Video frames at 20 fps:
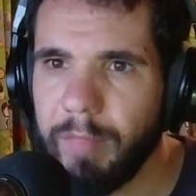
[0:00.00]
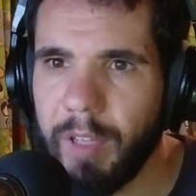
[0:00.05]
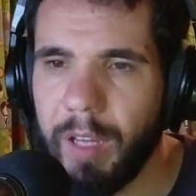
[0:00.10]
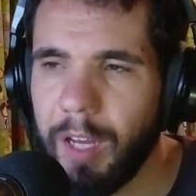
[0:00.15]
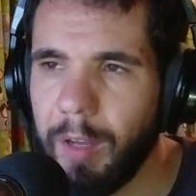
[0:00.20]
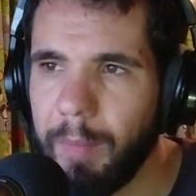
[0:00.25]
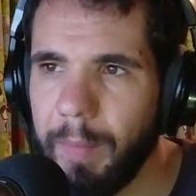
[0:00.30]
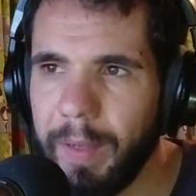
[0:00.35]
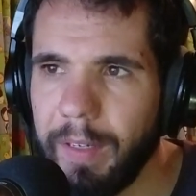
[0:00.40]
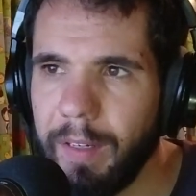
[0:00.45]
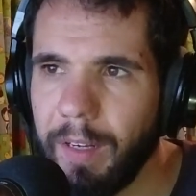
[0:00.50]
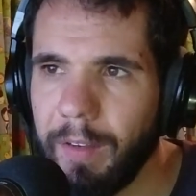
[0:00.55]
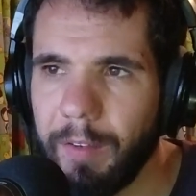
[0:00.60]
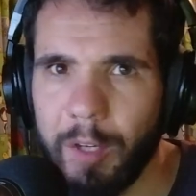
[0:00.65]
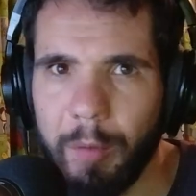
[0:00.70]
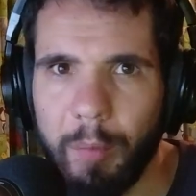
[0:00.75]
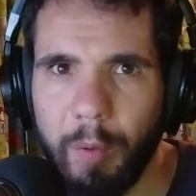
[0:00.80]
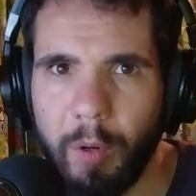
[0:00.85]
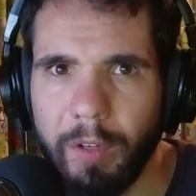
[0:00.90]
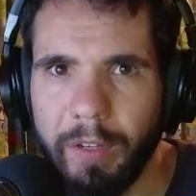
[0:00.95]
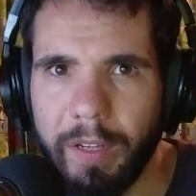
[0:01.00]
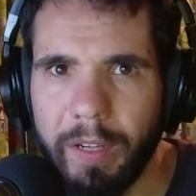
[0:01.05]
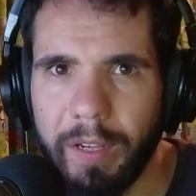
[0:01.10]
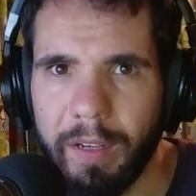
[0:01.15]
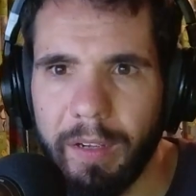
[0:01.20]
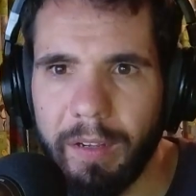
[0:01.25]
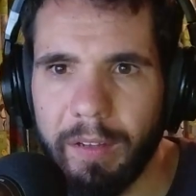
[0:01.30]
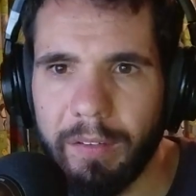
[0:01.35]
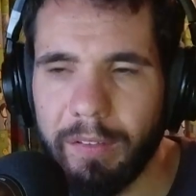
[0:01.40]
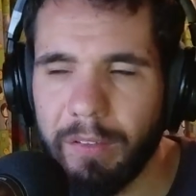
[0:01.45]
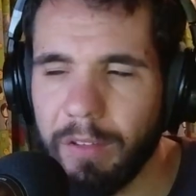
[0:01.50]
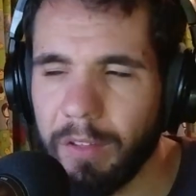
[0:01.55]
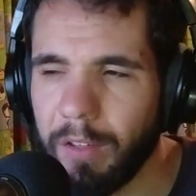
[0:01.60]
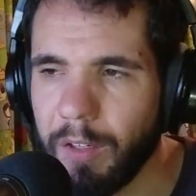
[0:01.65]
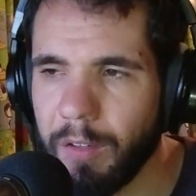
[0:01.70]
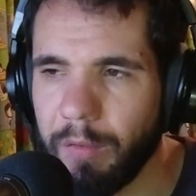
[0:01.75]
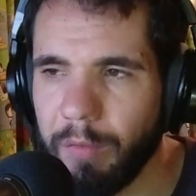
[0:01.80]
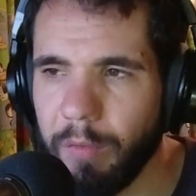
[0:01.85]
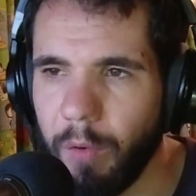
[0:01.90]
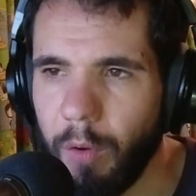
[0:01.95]
I mean, I've got a podcast, I've
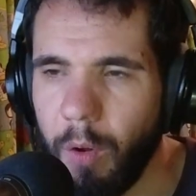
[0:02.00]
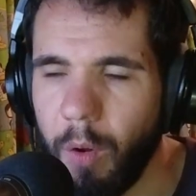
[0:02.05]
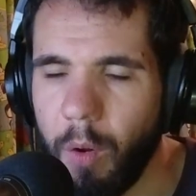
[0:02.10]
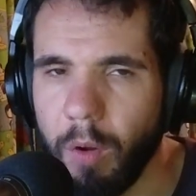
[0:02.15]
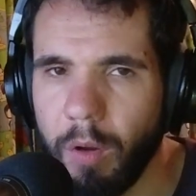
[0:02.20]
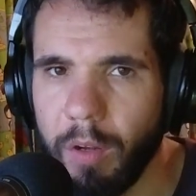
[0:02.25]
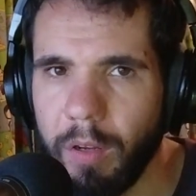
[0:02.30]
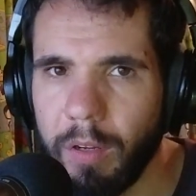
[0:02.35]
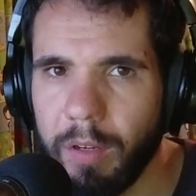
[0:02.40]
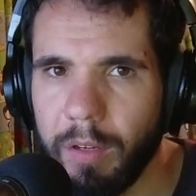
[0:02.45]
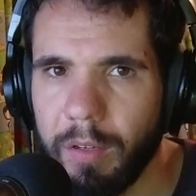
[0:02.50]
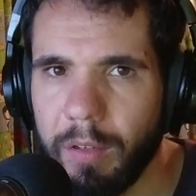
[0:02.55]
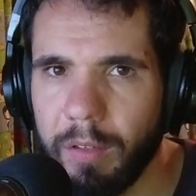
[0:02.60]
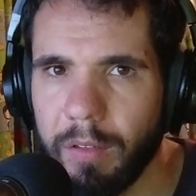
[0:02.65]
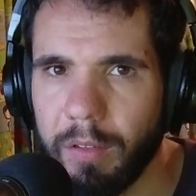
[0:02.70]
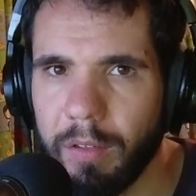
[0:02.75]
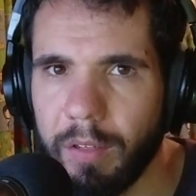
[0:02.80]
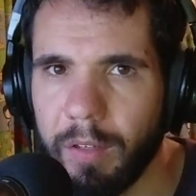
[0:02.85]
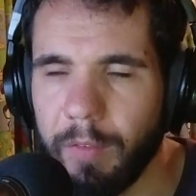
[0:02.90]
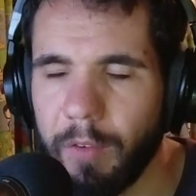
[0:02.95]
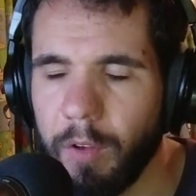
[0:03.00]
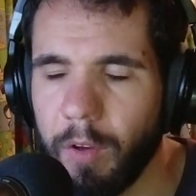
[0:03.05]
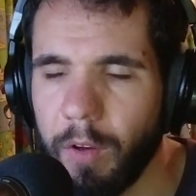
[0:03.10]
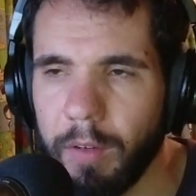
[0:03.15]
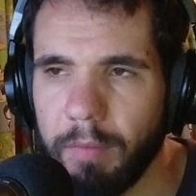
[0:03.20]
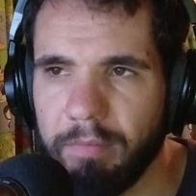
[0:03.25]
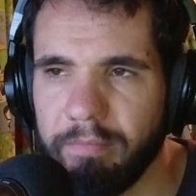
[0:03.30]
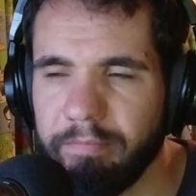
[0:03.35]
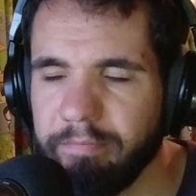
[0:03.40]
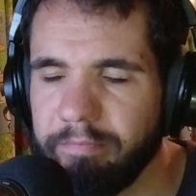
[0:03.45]
got a vlog, I've got,